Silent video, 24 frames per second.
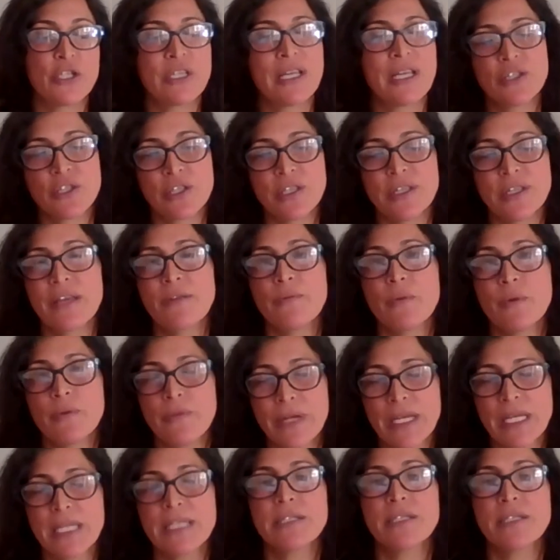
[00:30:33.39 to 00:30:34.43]
Actually, they were
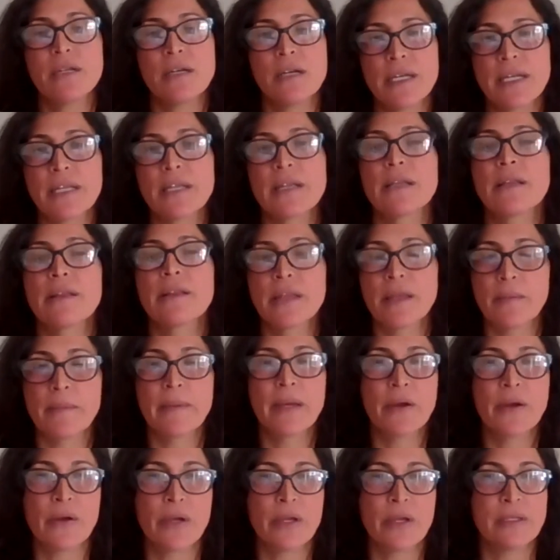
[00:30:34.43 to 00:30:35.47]
really targeting the
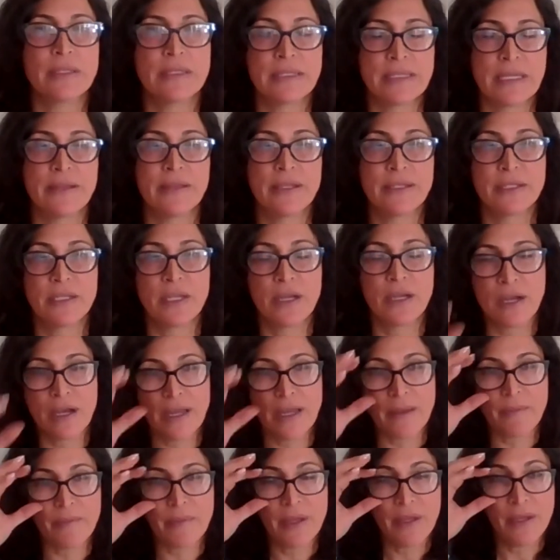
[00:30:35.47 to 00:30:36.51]
Americans at the
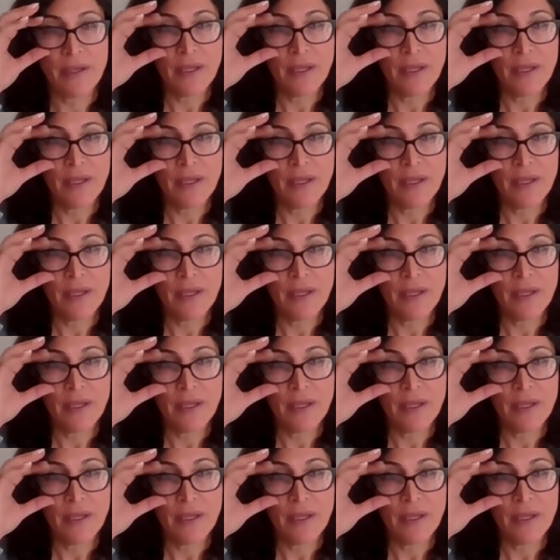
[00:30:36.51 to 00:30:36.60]
time,